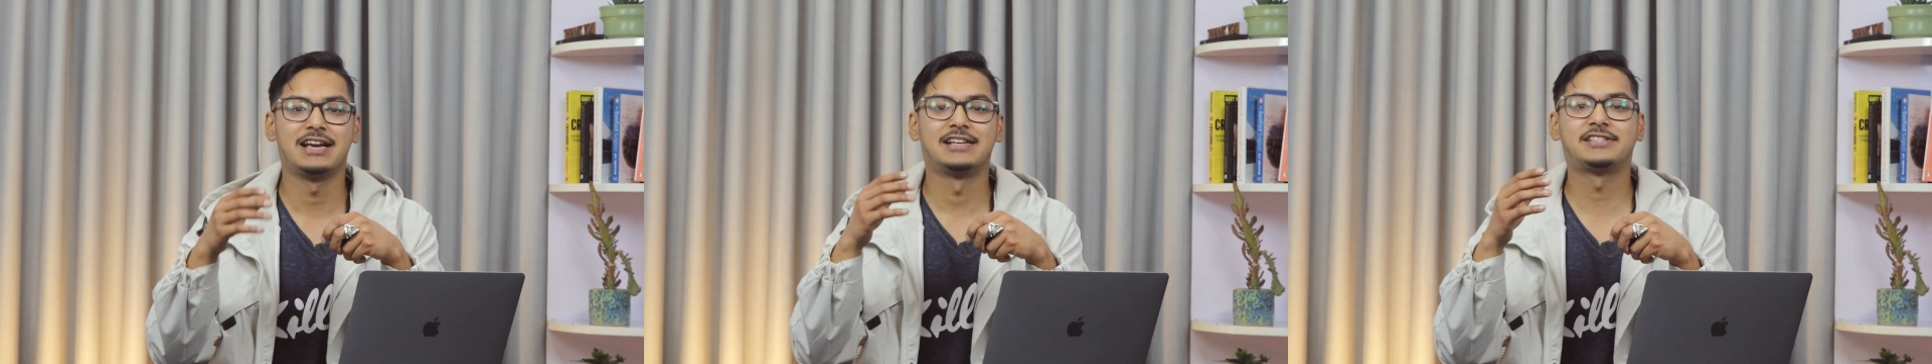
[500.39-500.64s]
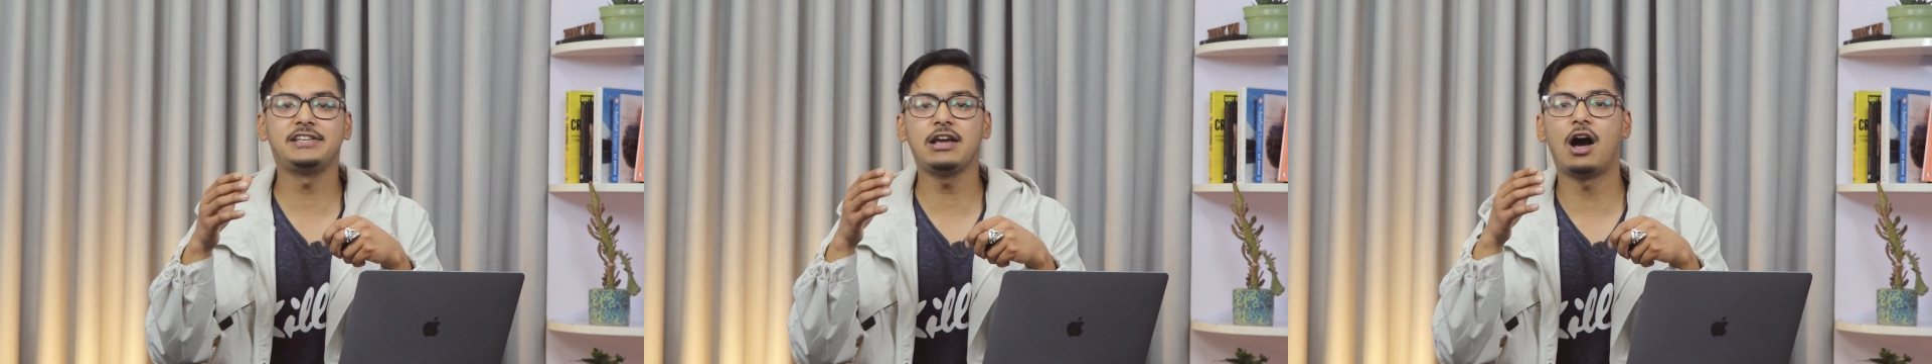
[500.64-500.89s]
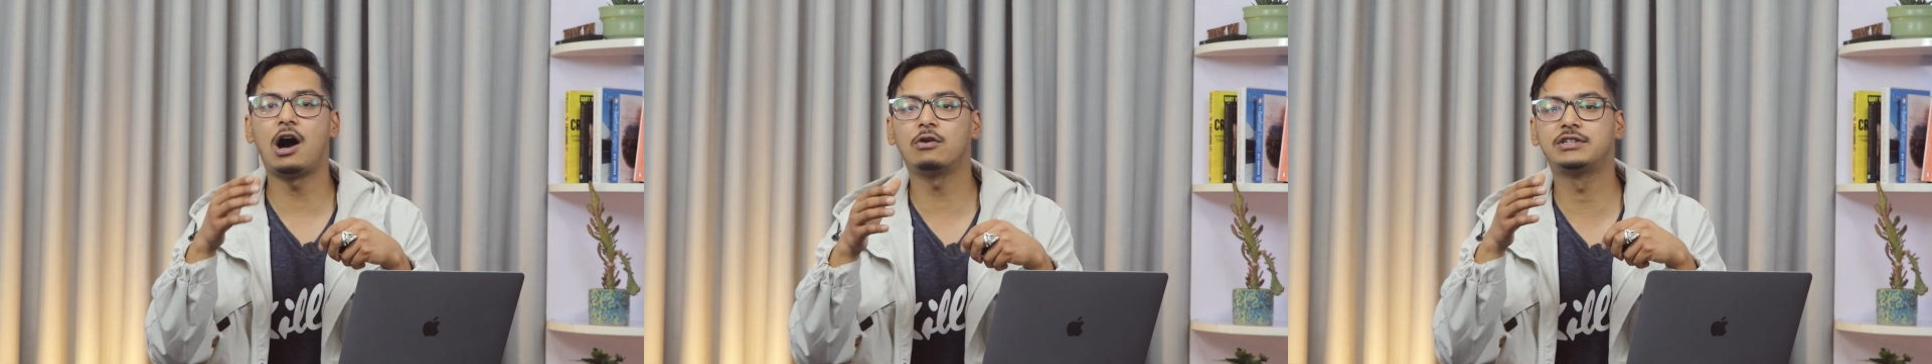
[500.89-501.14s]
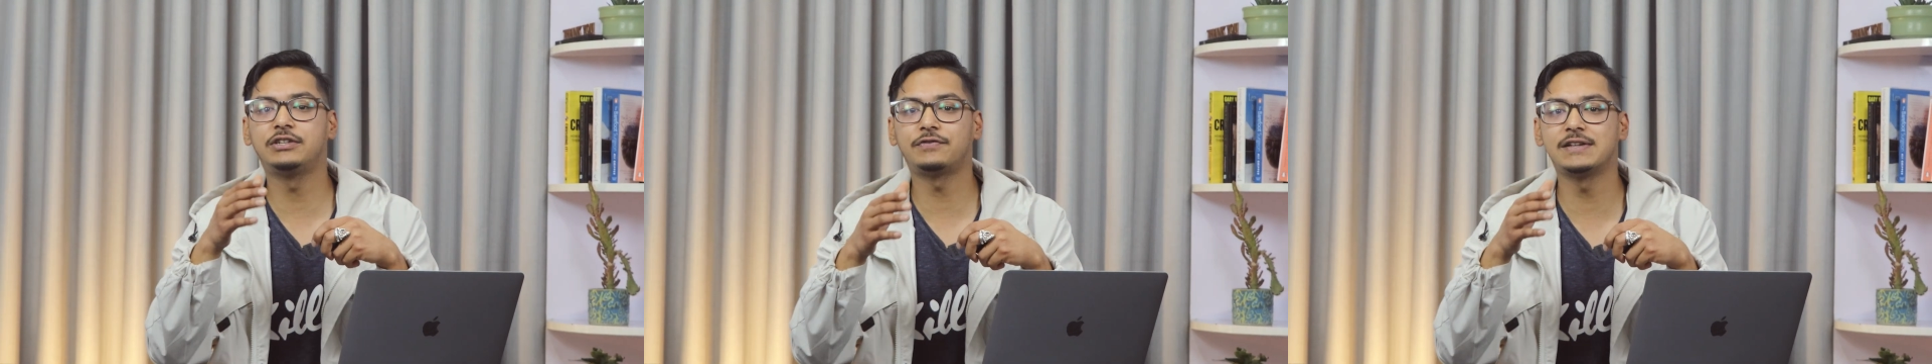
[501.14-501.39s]
See how
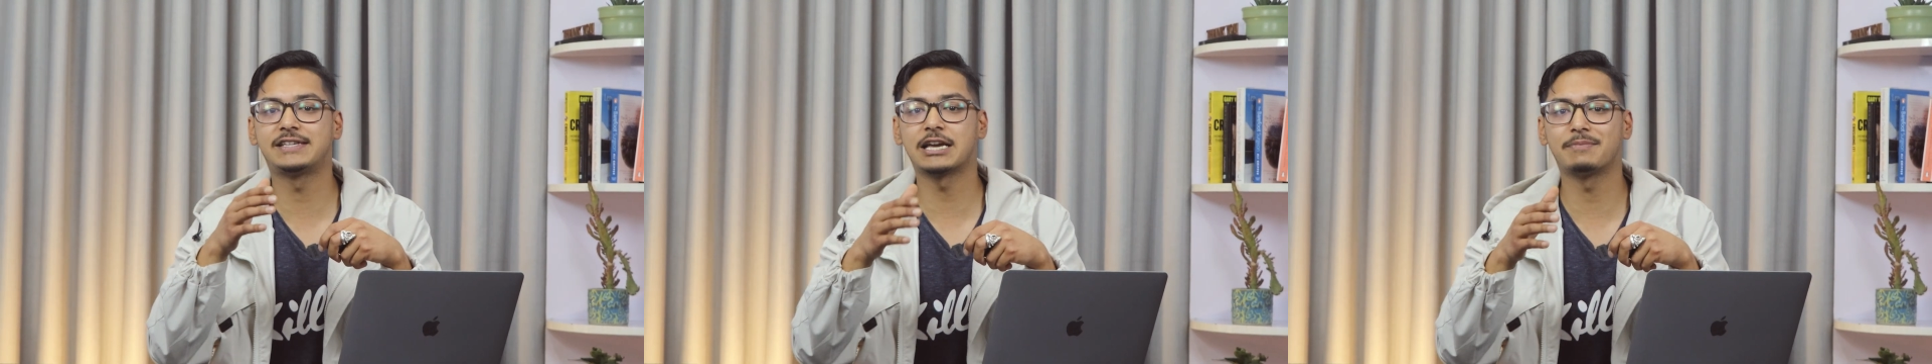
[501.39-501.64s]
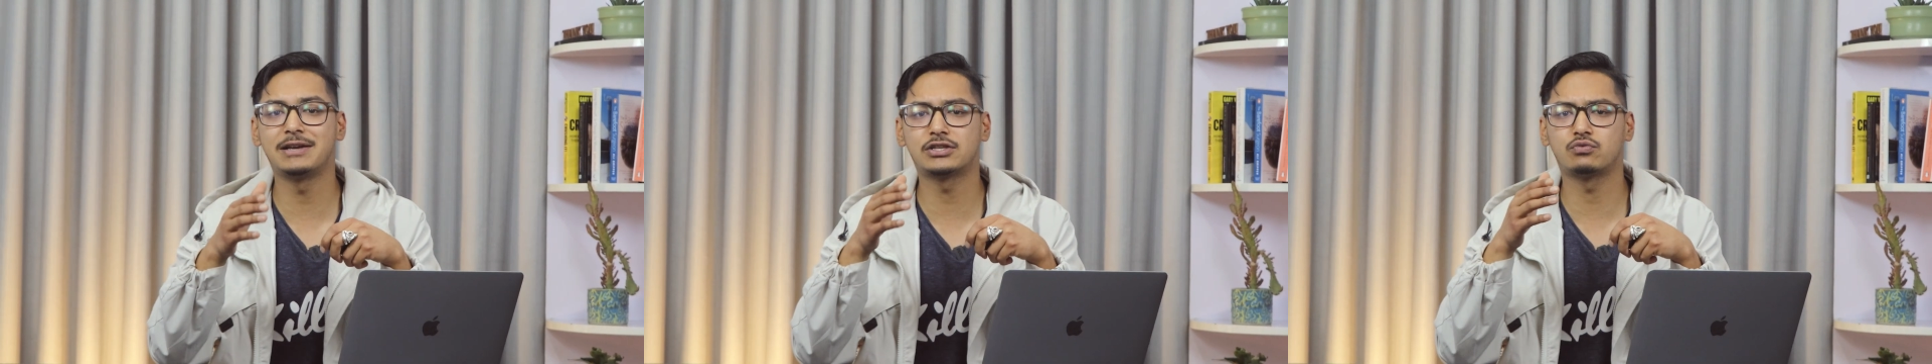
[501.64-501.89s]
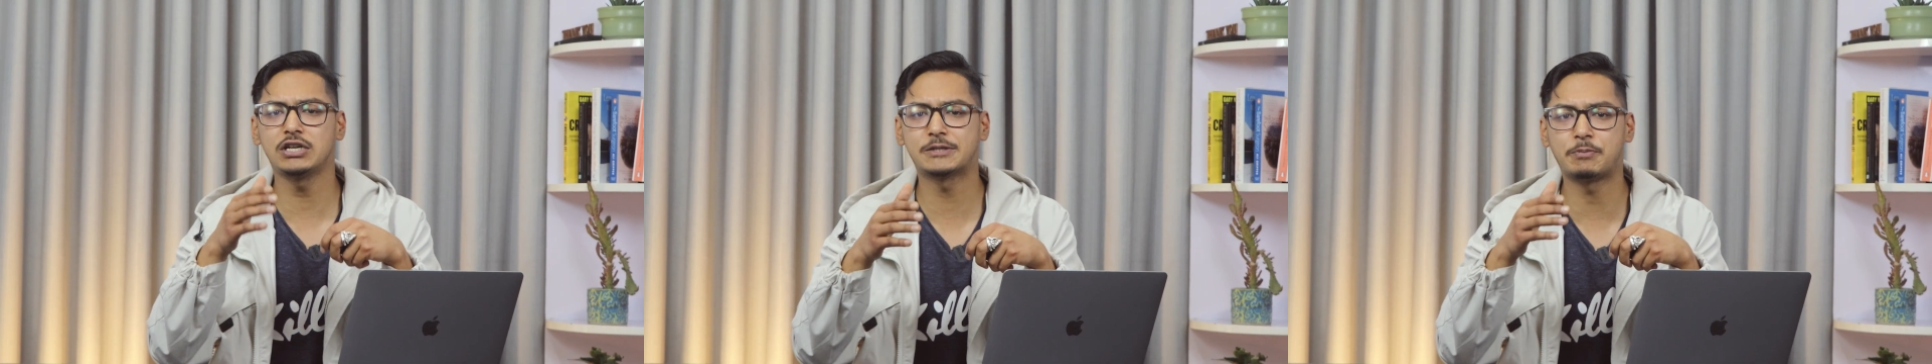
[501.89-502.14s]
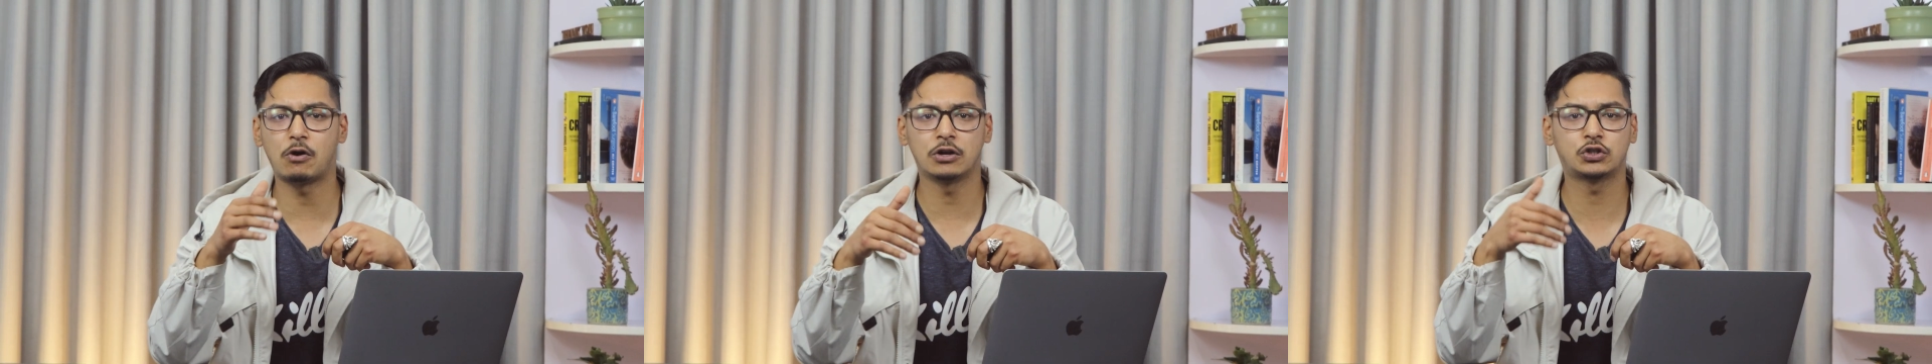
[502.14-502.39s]
different segments
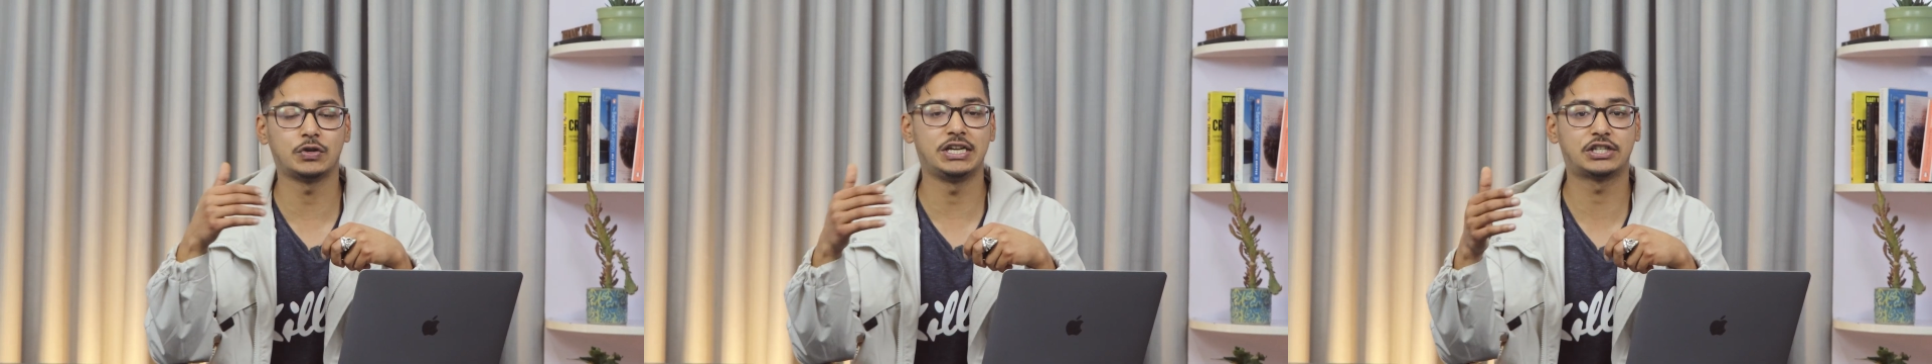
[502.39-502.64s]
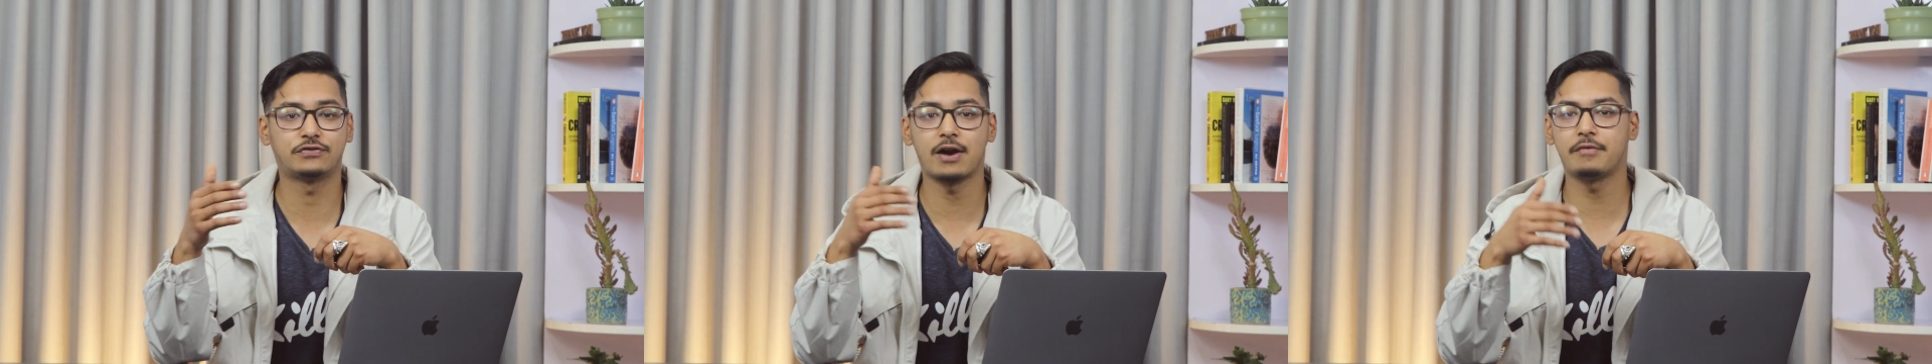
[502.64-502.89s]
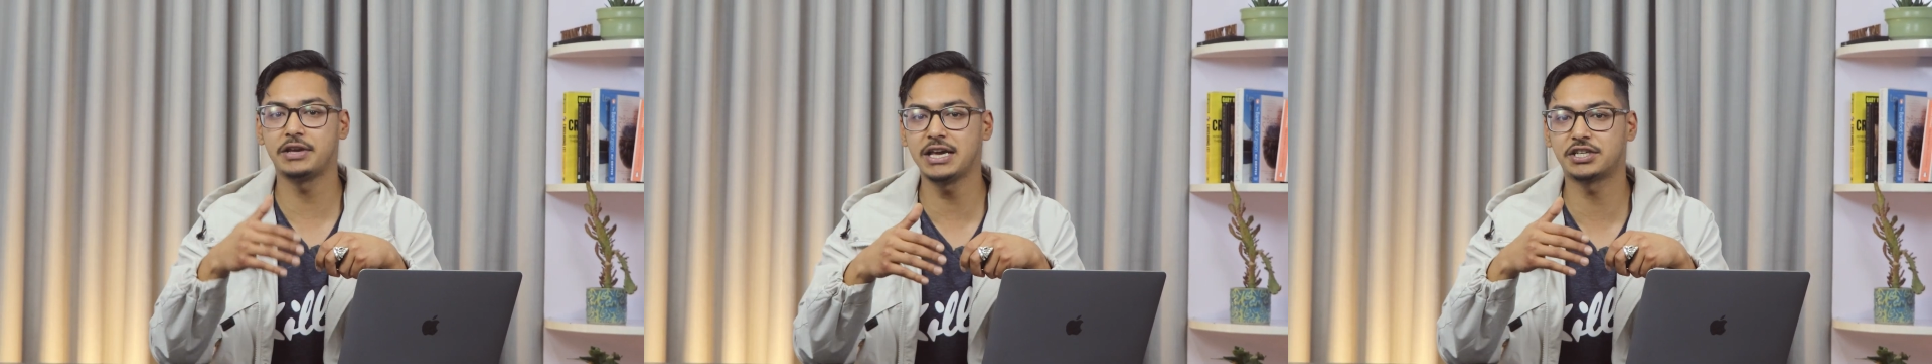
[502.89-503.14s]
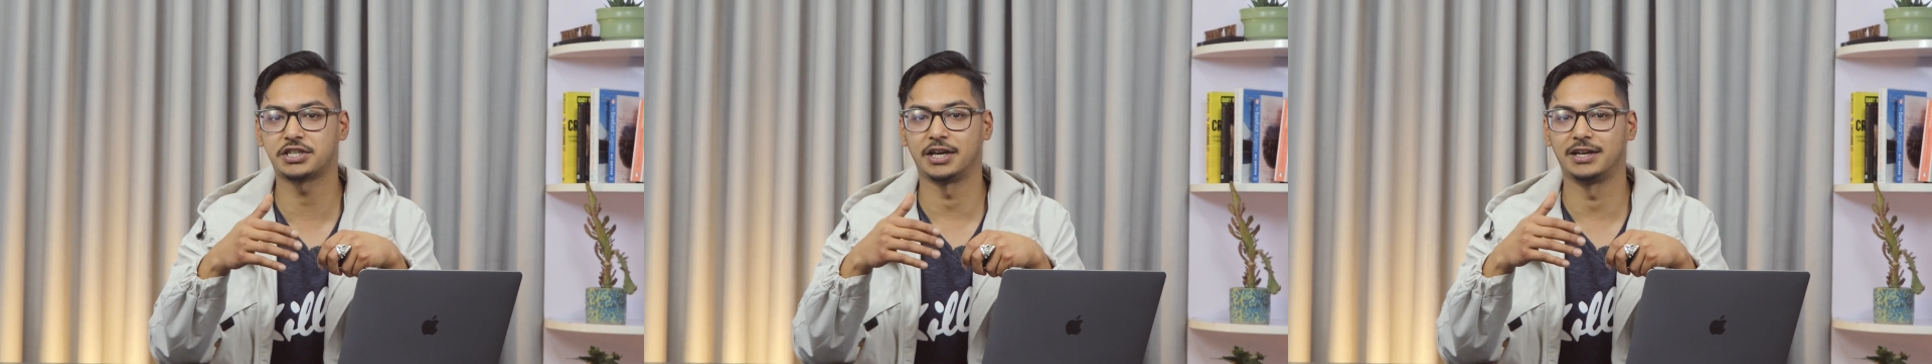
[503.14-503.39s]
respond to each
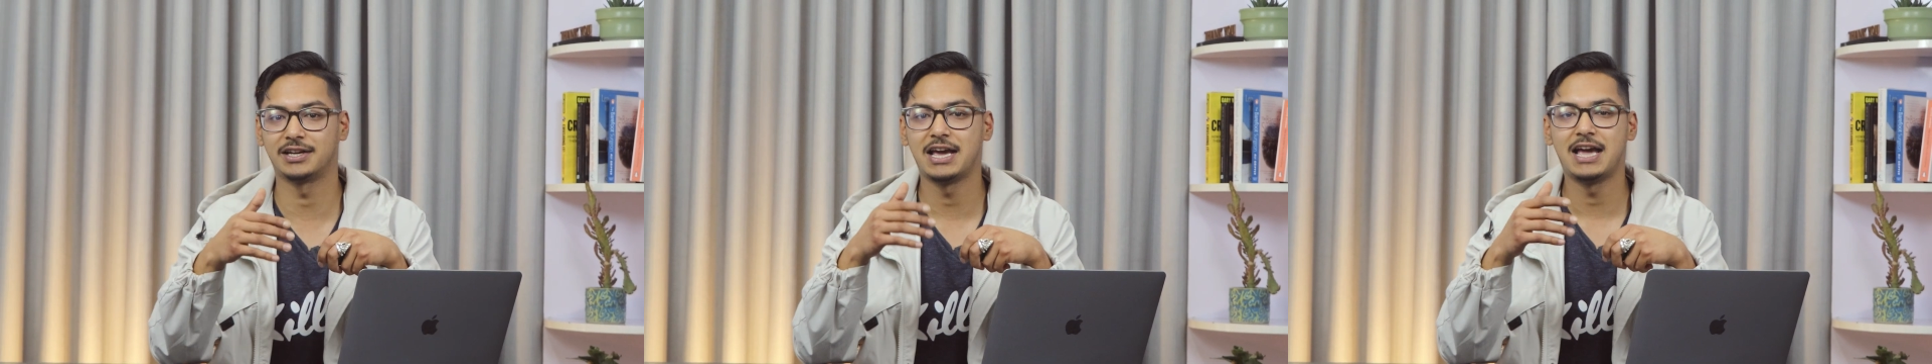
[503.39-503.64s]
variation.